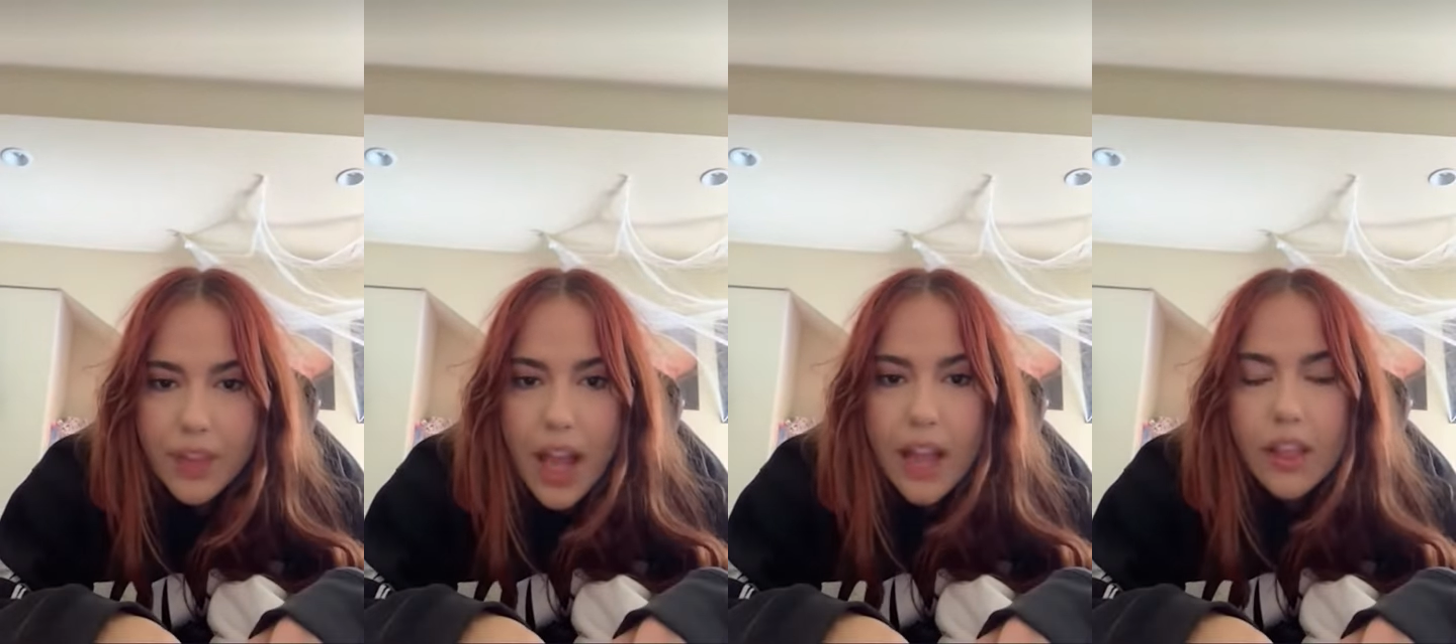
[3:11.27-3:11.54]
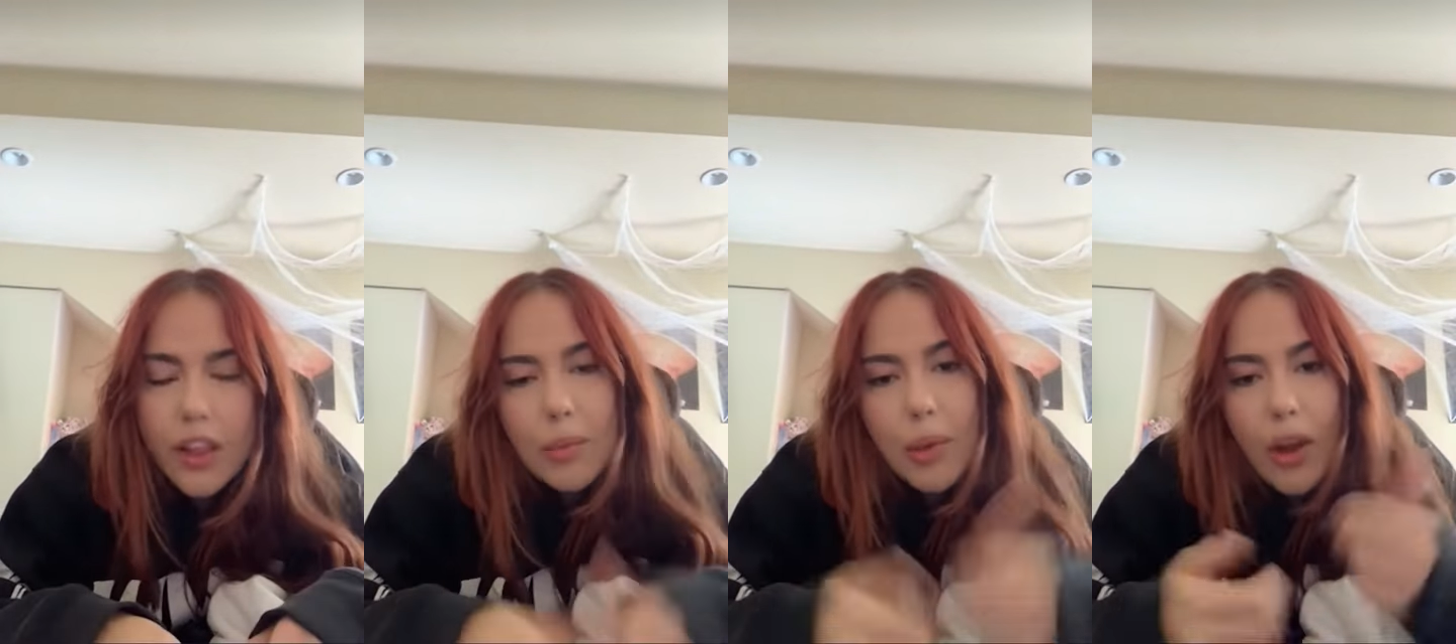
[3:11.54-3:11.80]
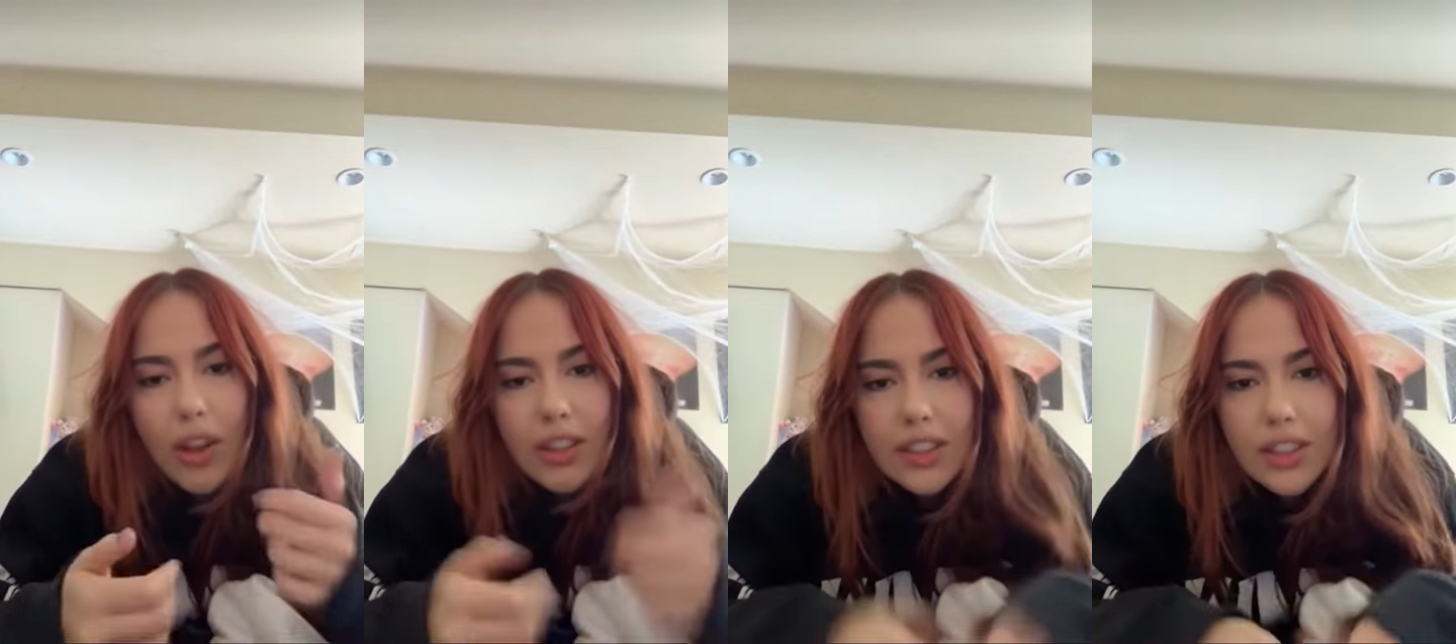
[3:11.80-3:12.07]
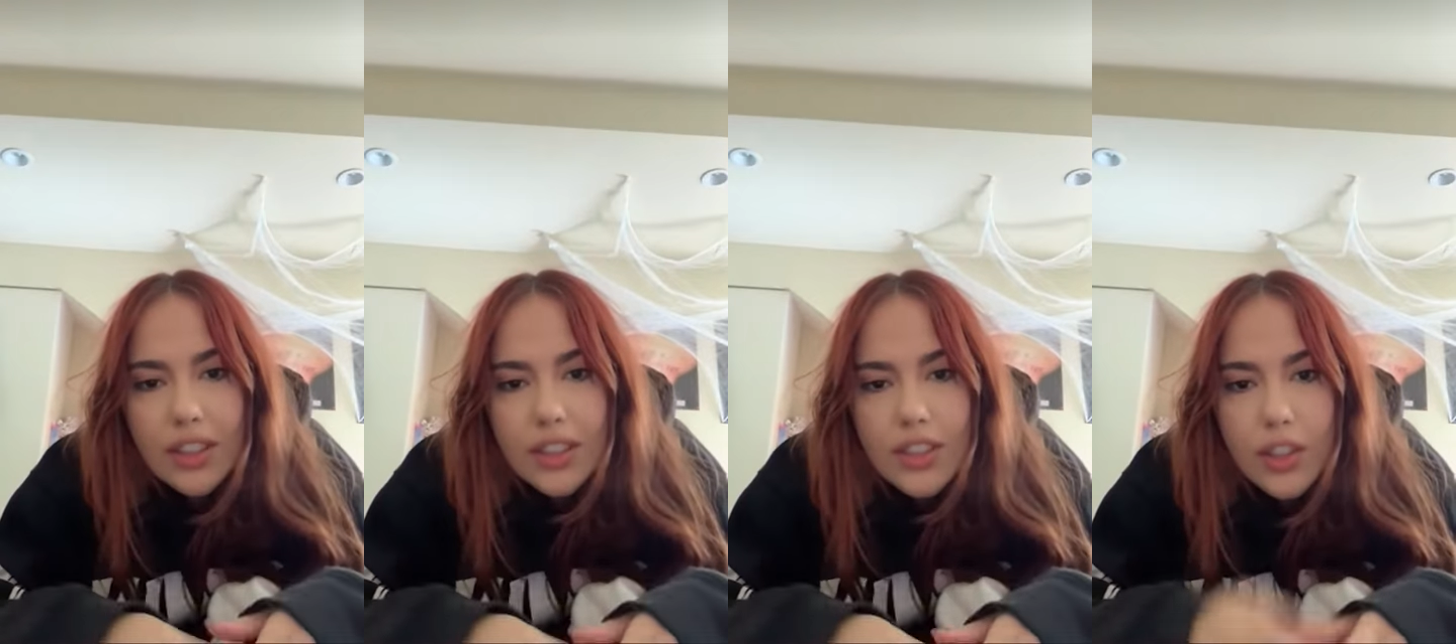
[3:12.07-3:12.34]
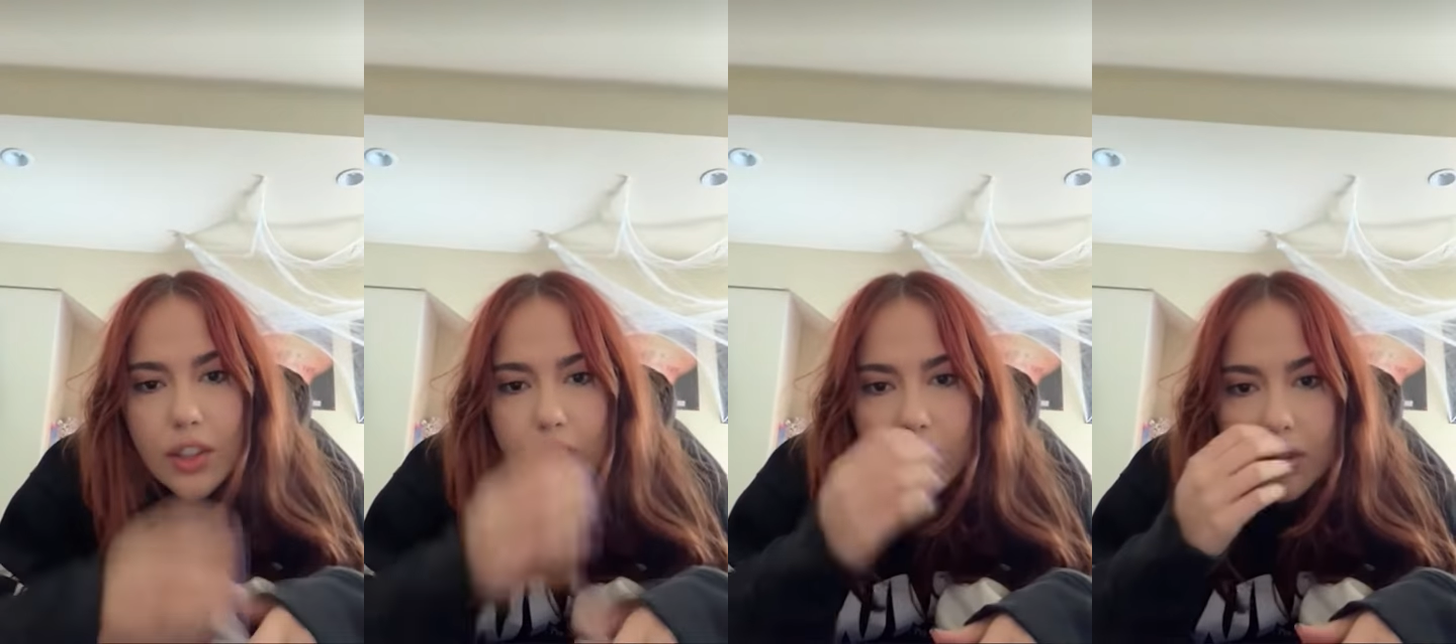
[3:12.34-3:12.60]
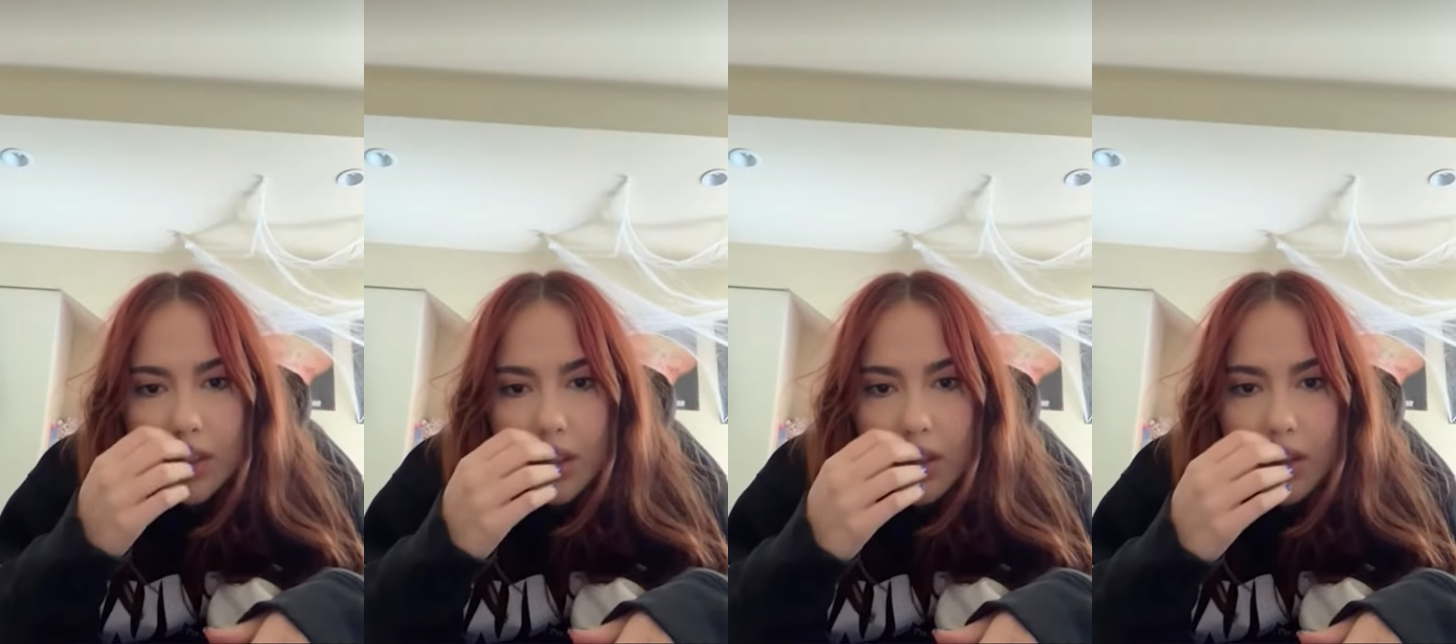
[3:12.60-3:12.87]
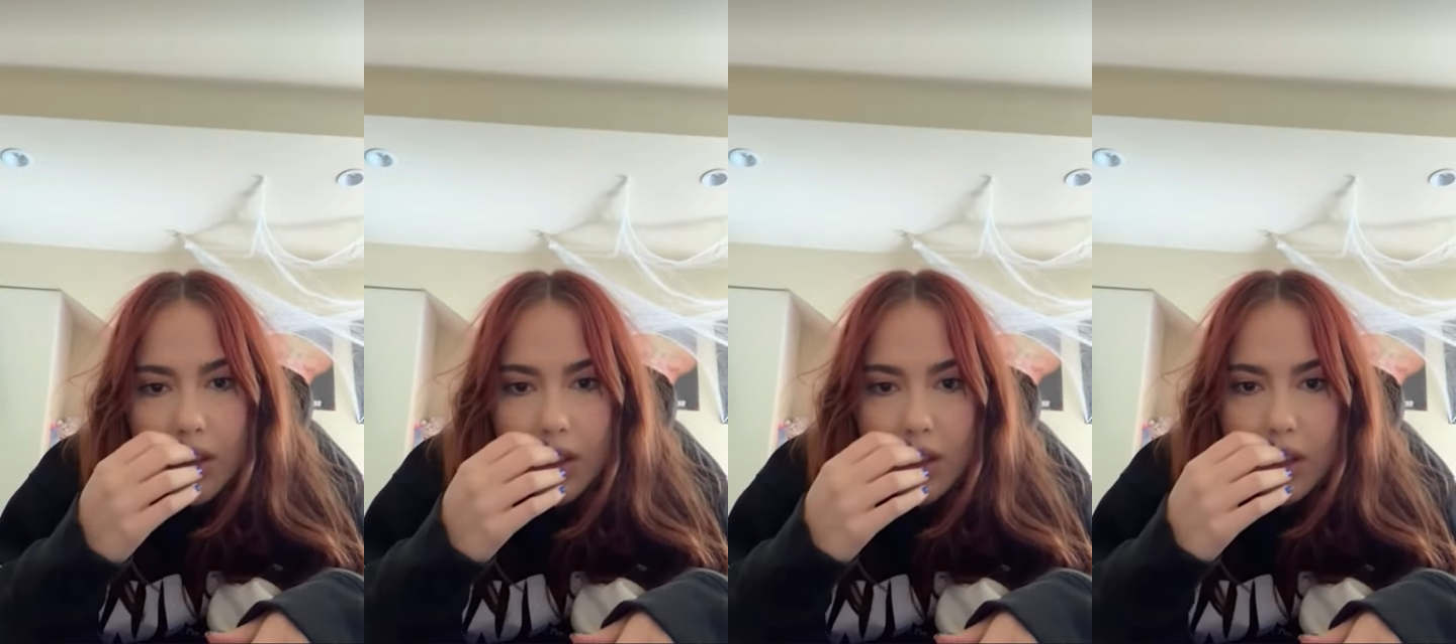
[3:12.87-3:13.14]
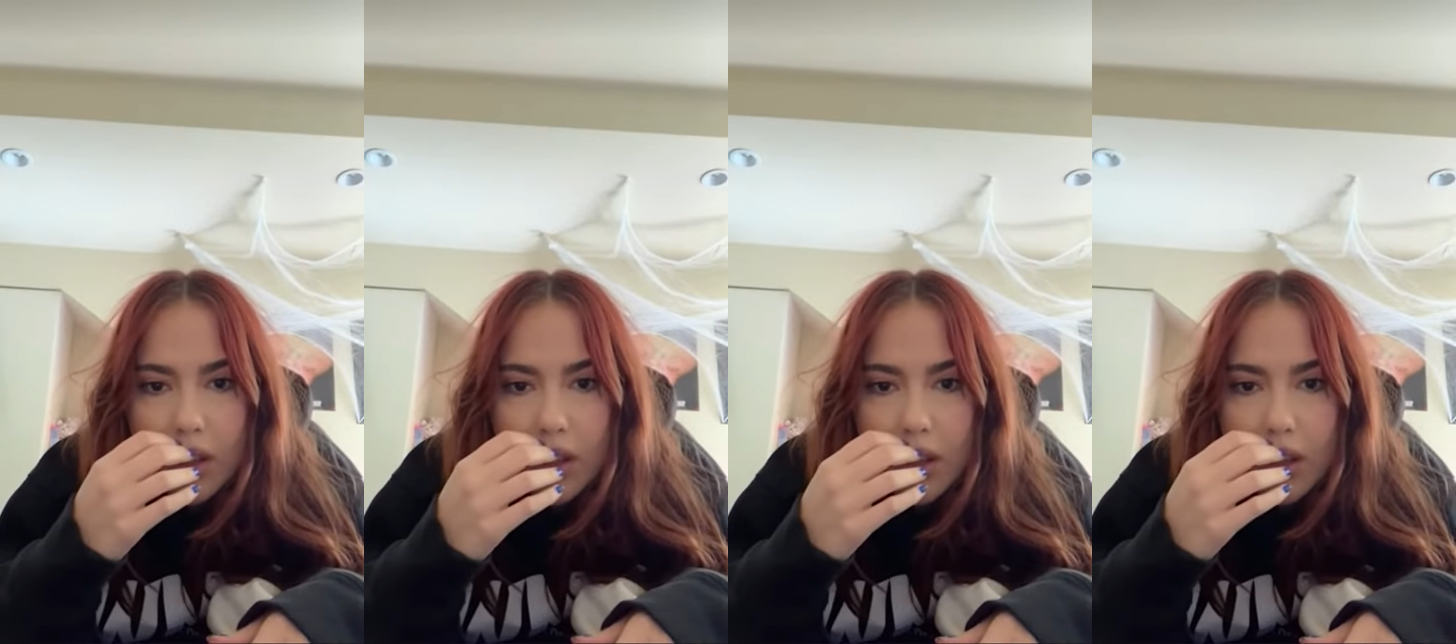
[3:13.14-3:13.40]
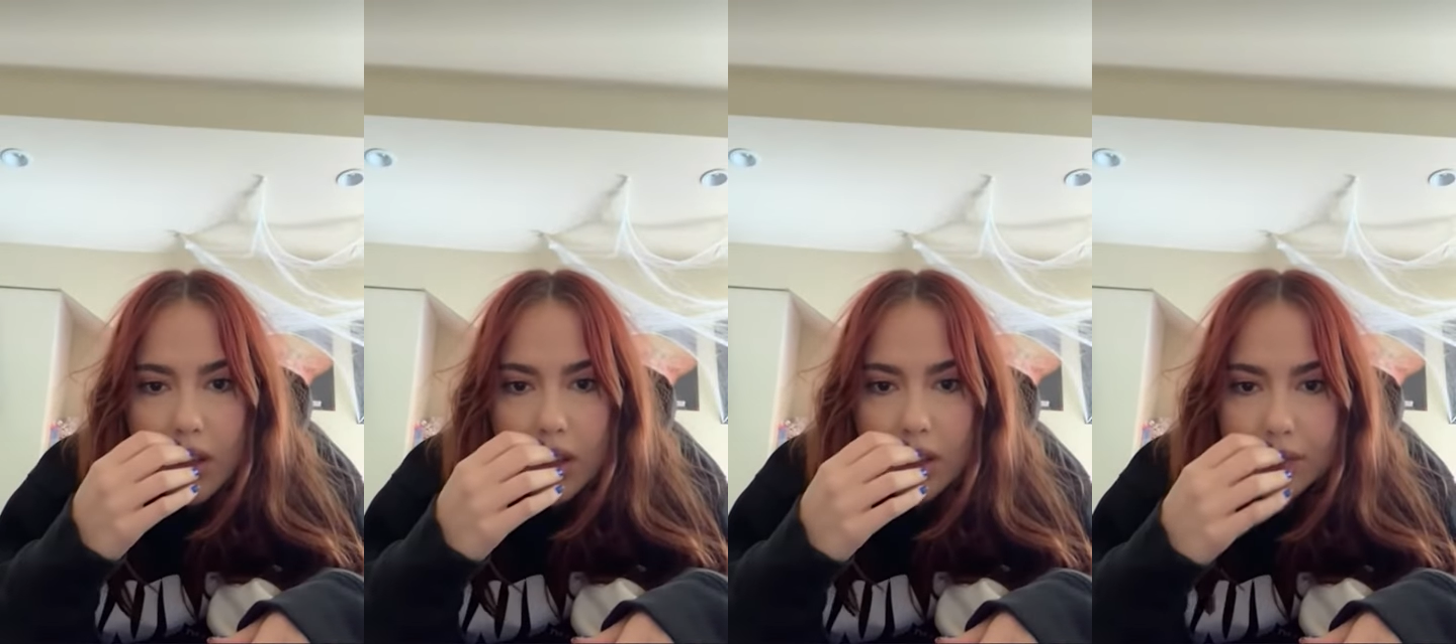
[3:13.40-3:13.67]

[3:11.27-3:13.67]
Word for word: I love boxers too. I so. no longer have any.